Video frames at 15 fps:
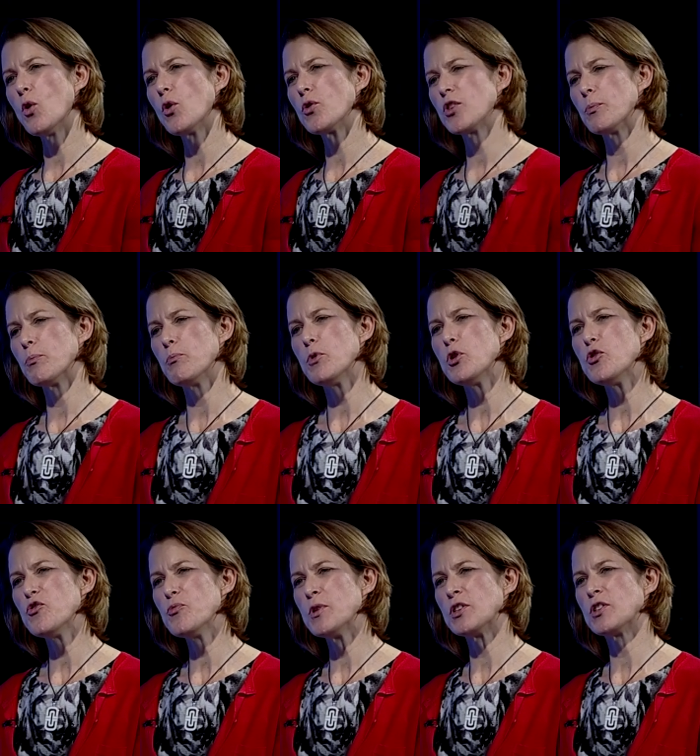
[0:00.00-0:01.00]
or, the
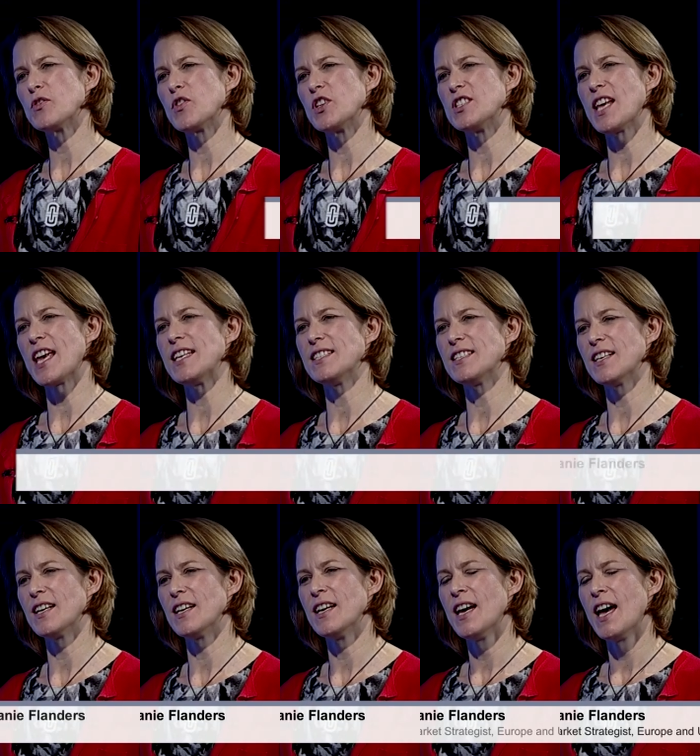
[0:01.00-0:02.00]
movement of the
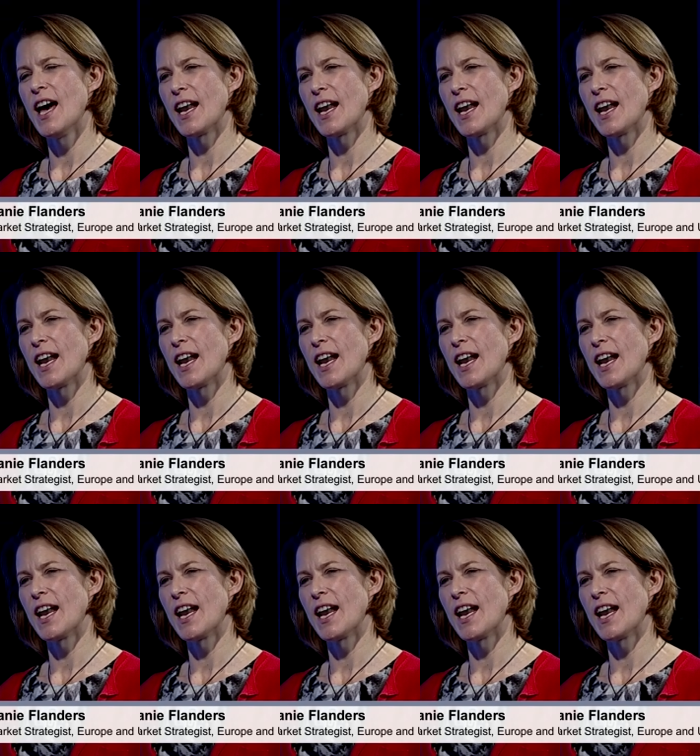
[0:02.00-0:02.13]
data